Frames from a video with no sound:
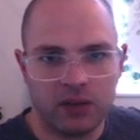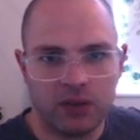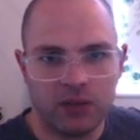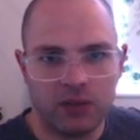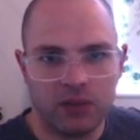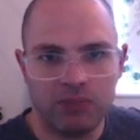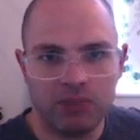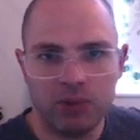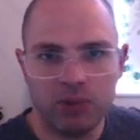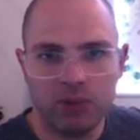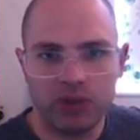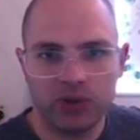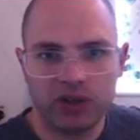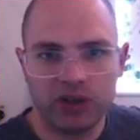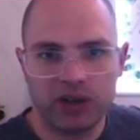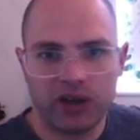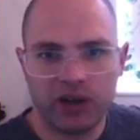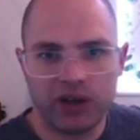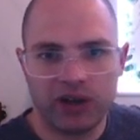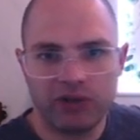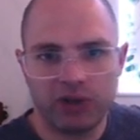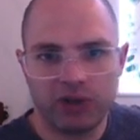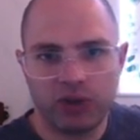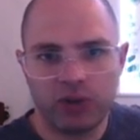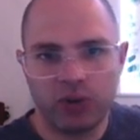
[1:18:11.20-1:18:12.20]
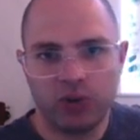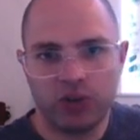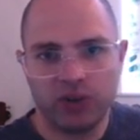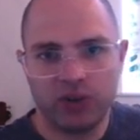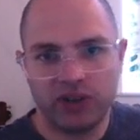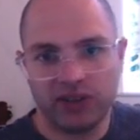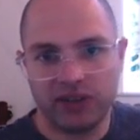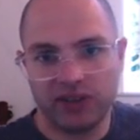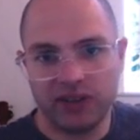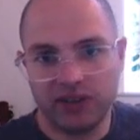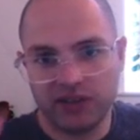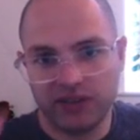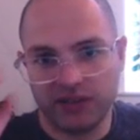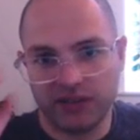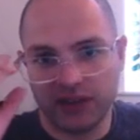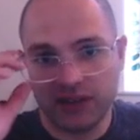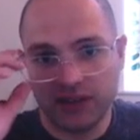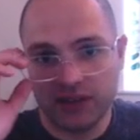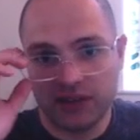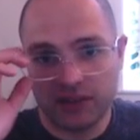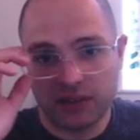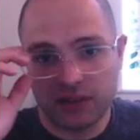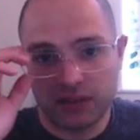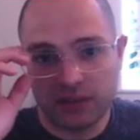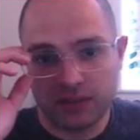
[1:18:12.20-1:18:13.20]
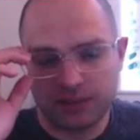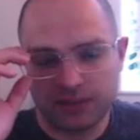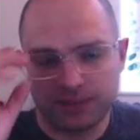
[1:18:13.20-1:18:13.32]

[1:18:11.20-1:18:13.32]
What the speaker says: Mordecai recorded these events,